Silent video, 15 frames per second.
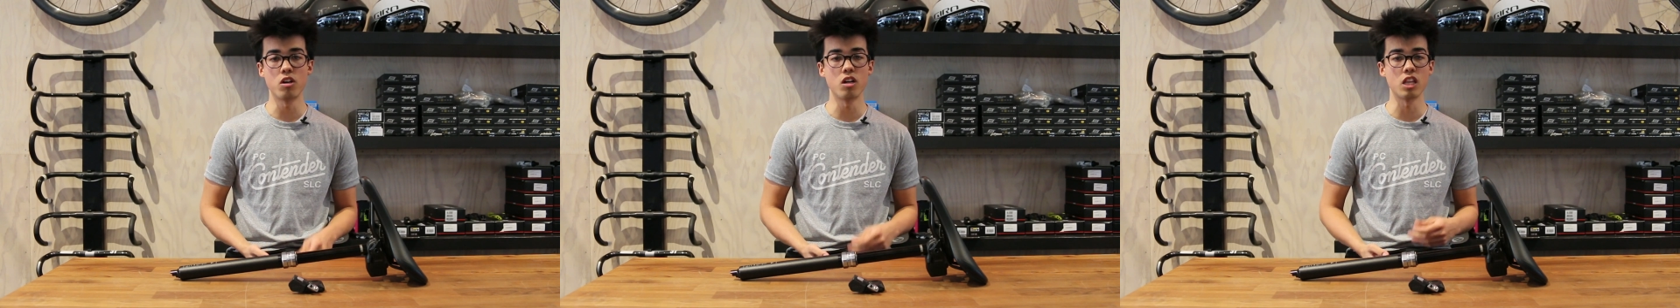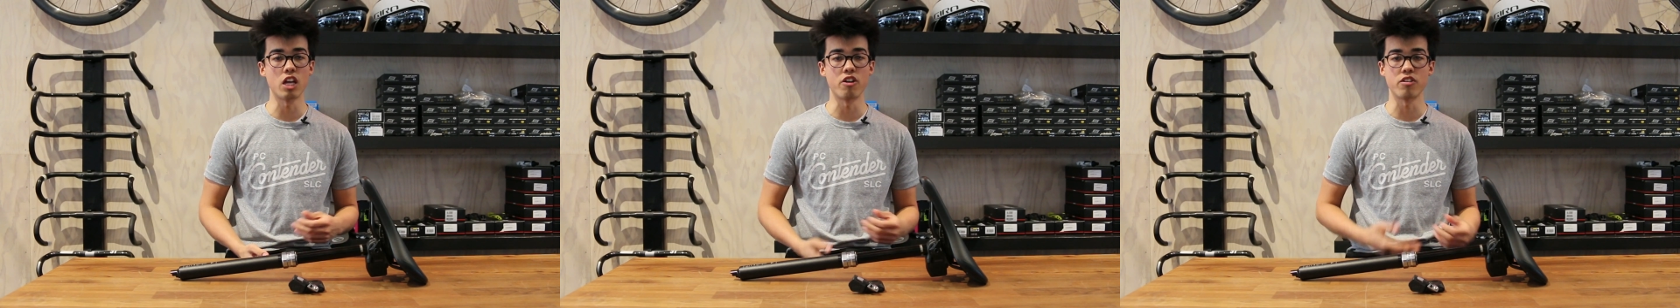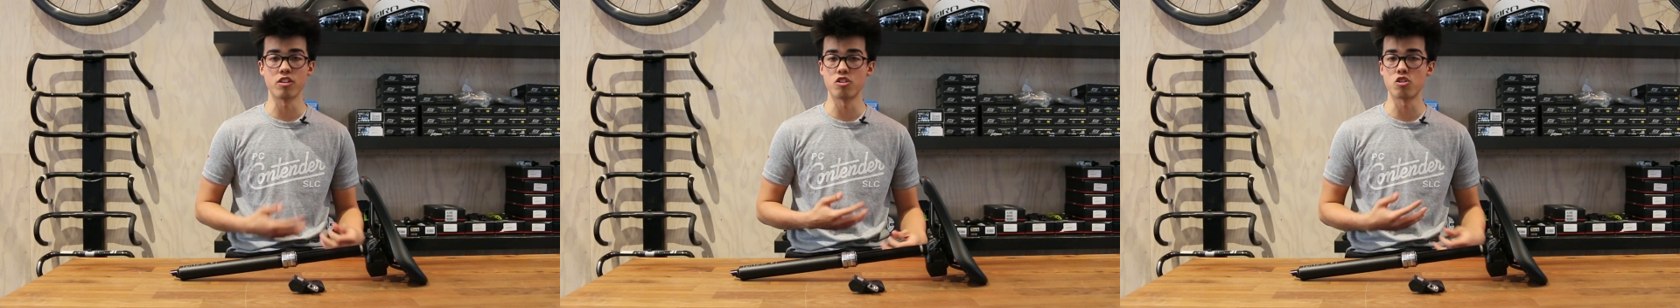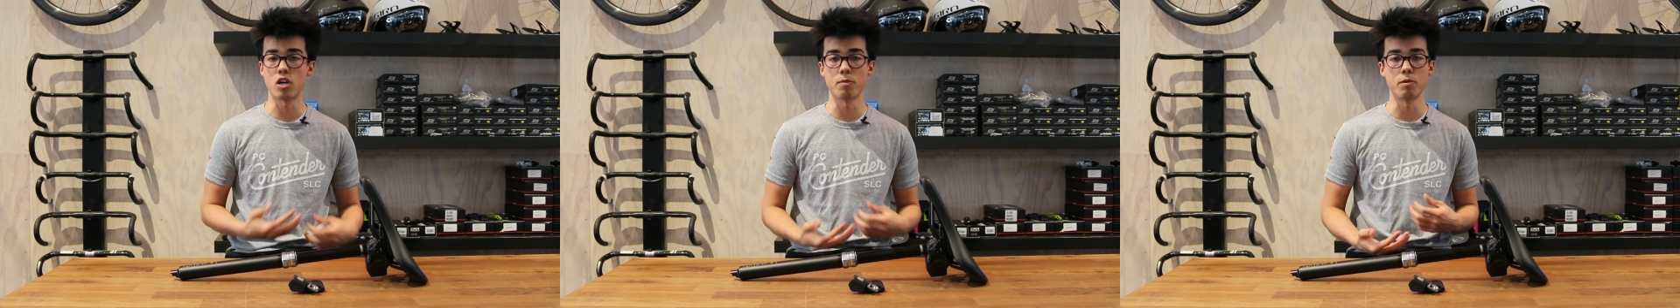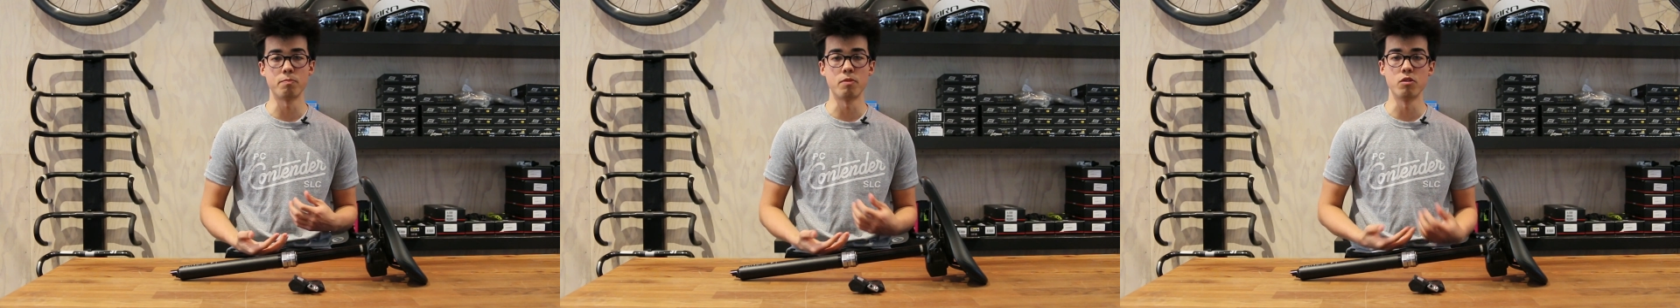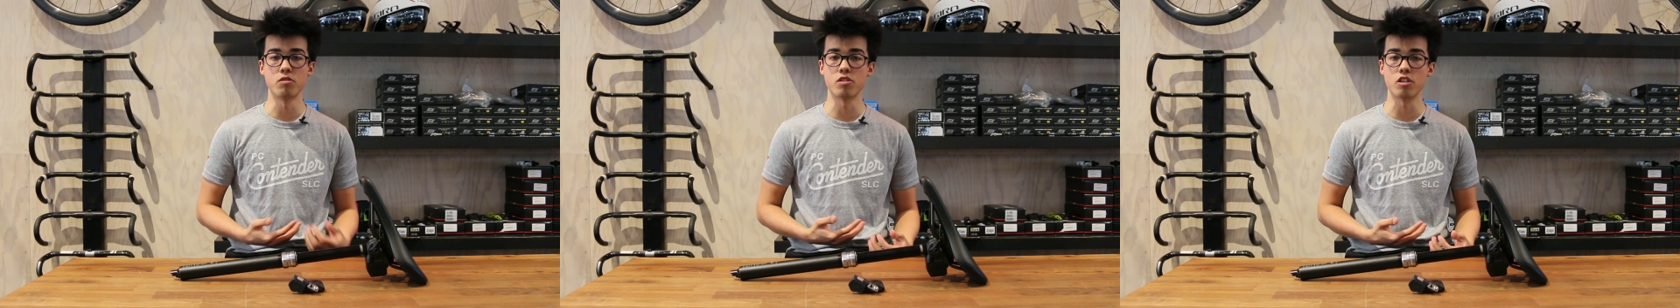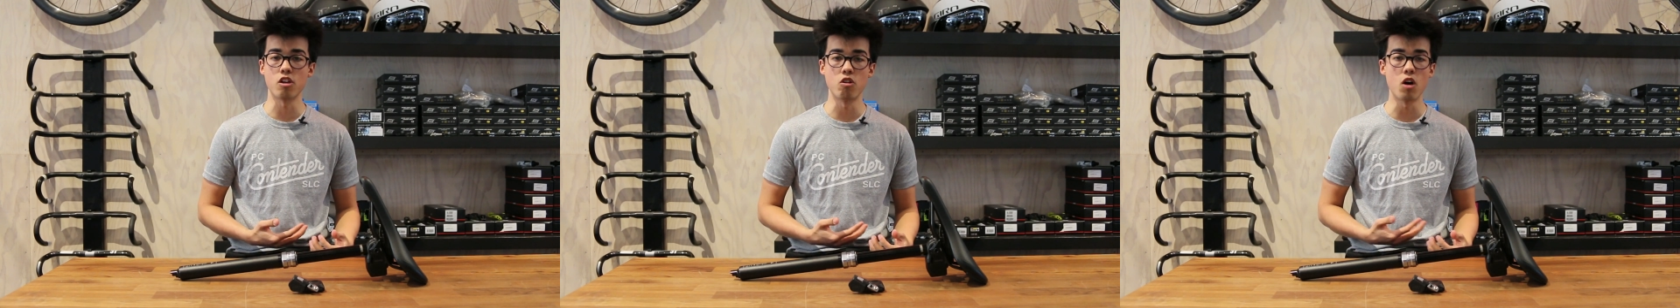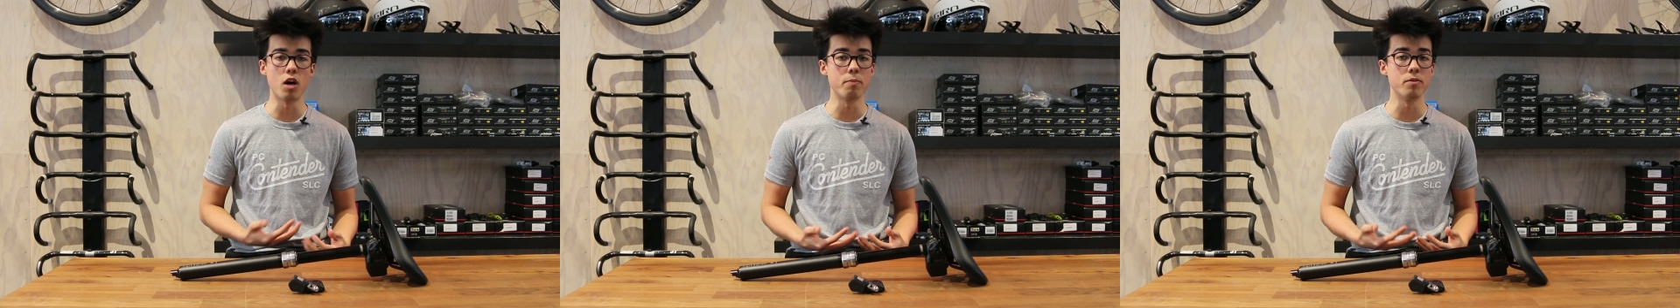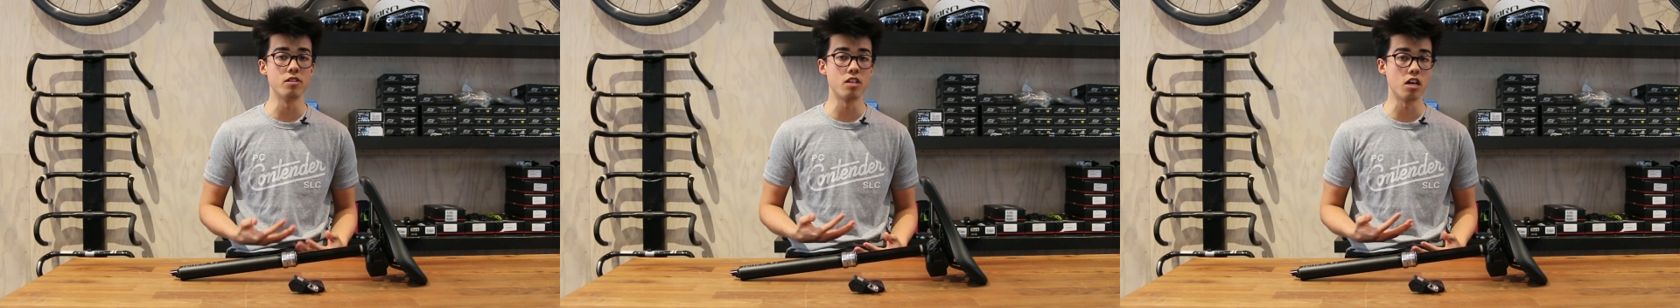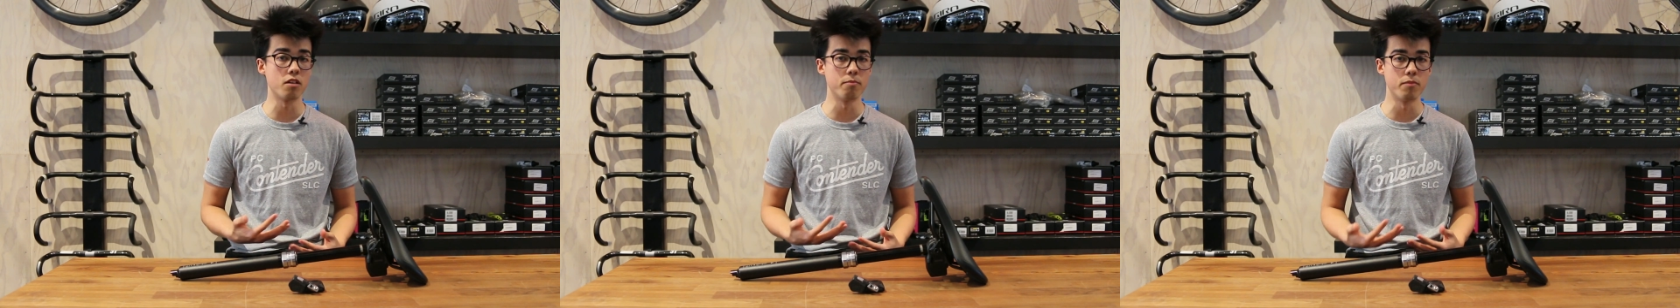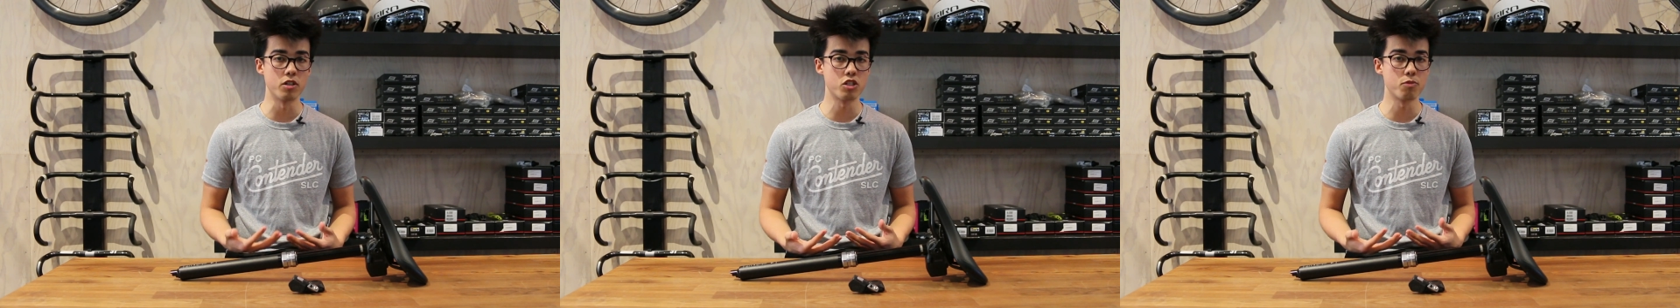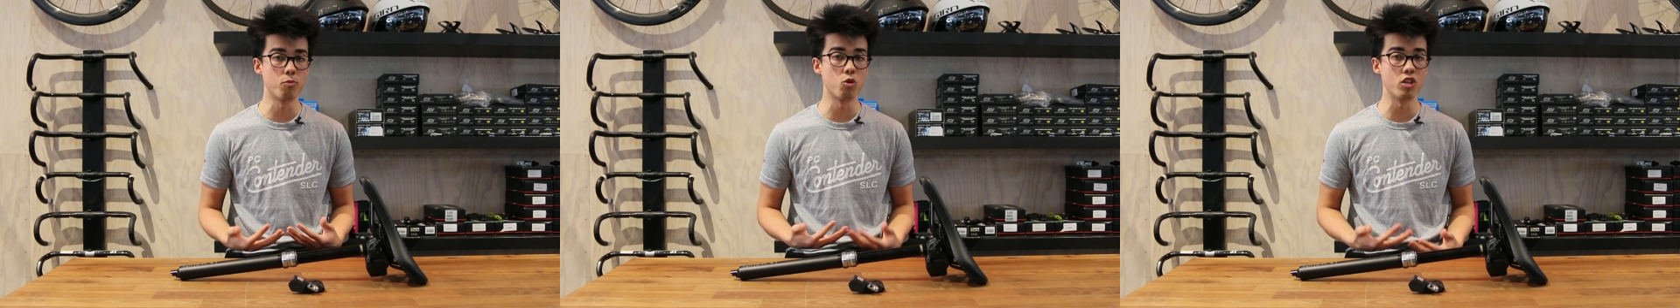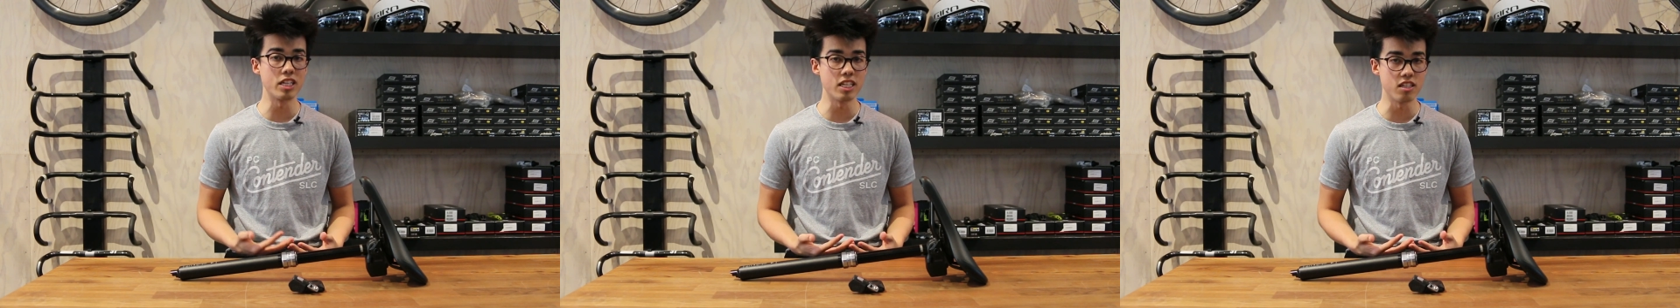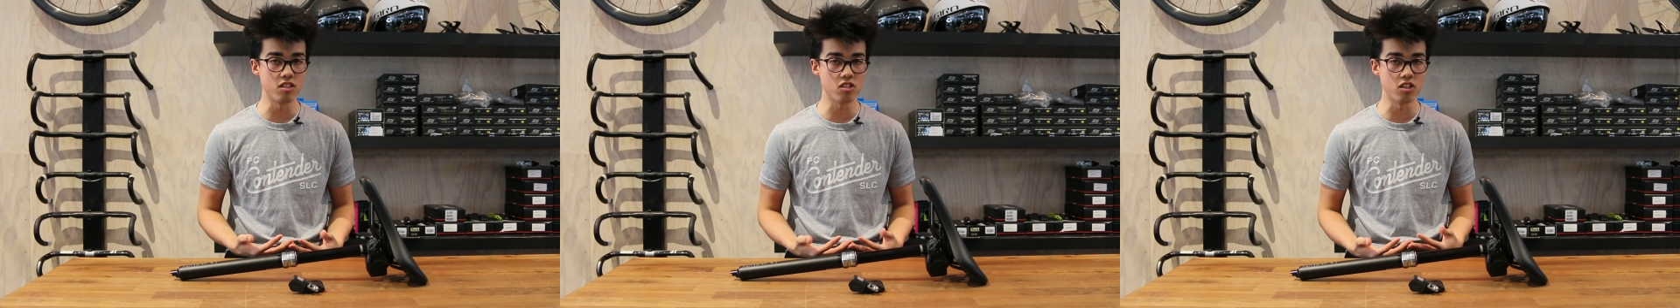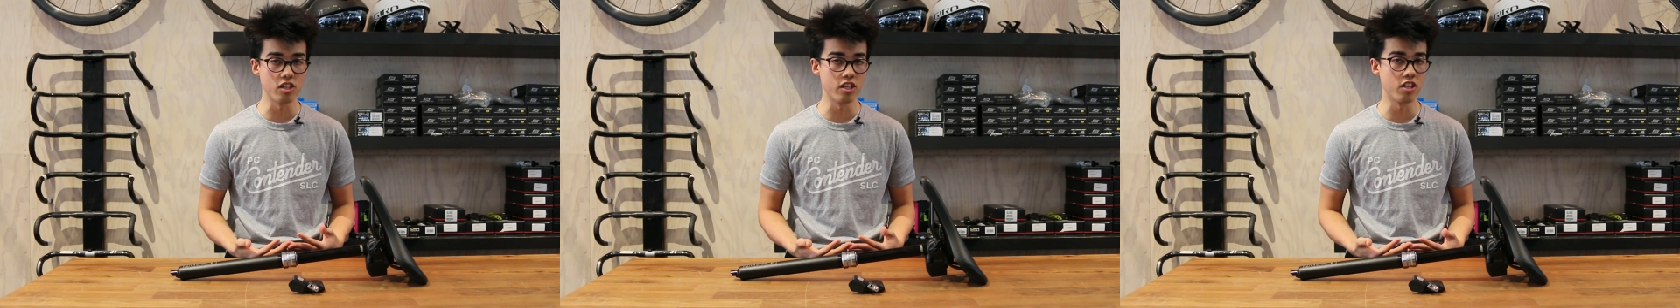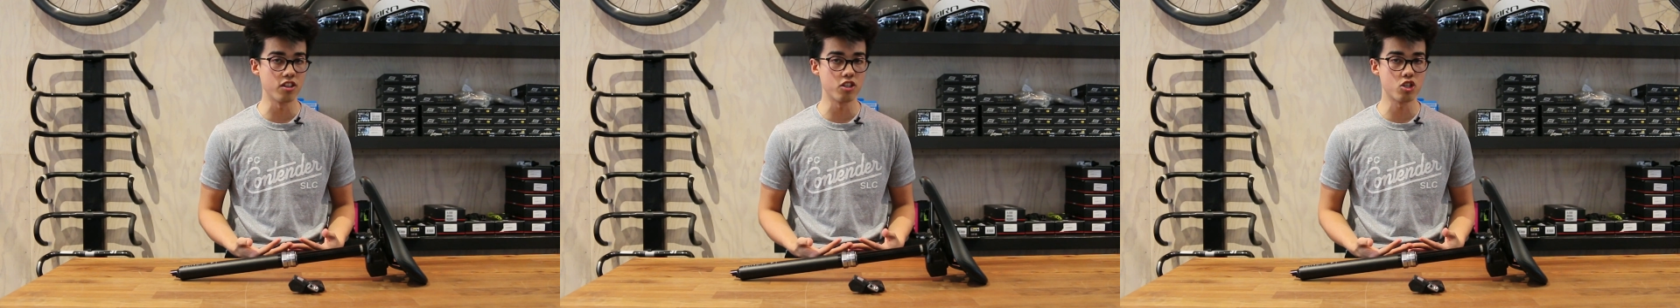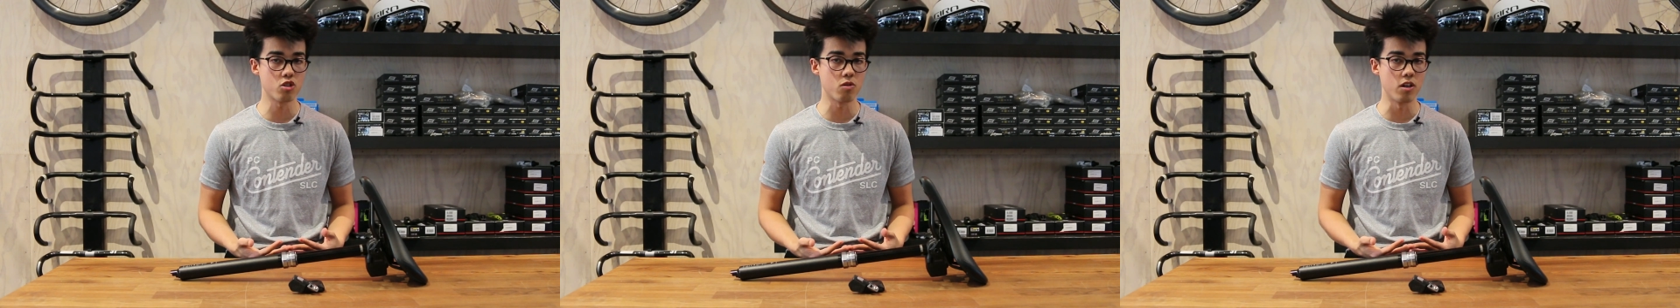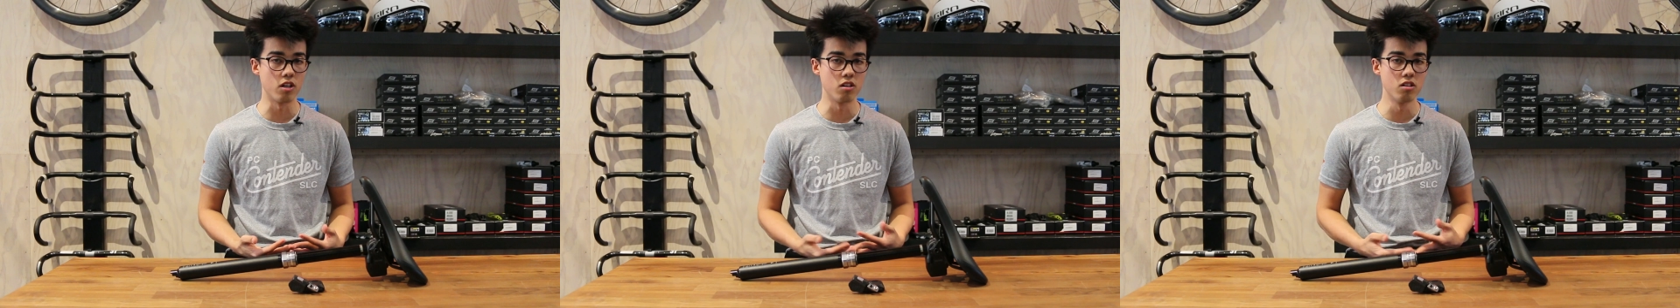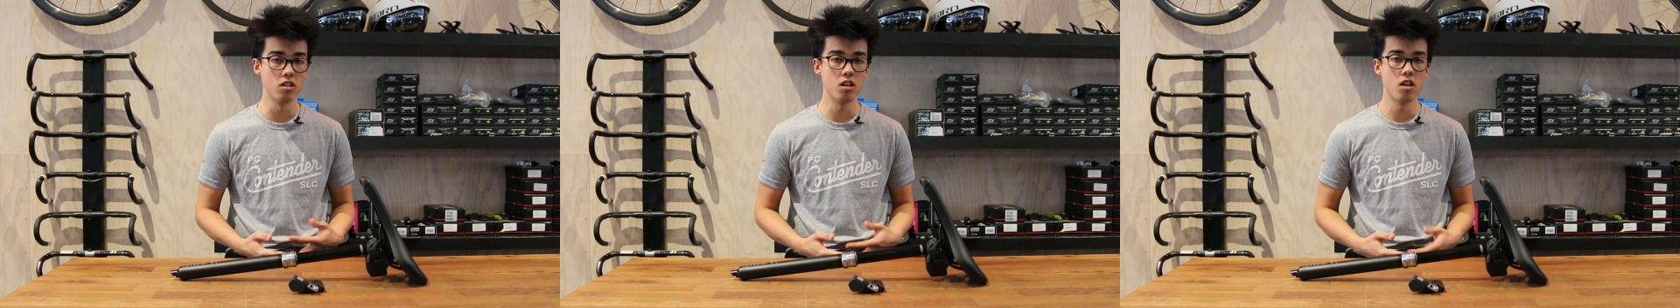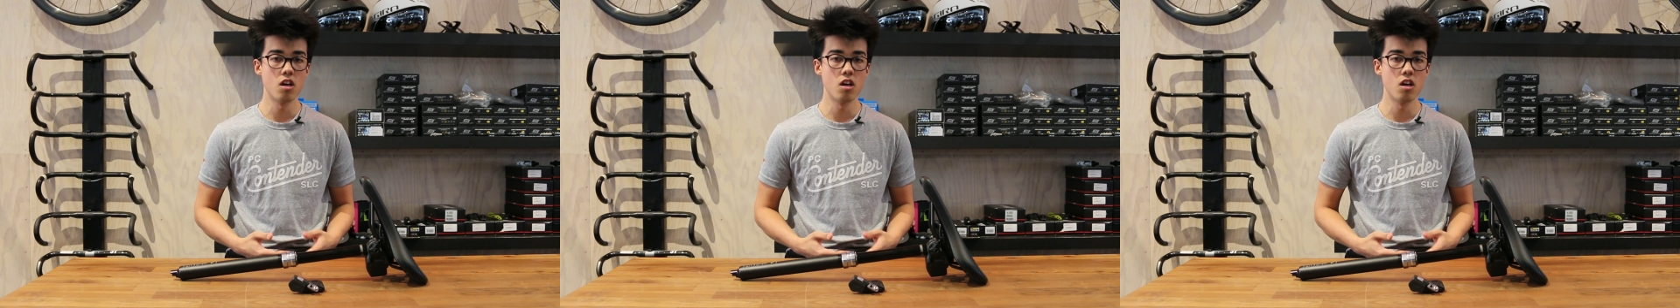allowing the dropper post to go up and down much more easily on the trail.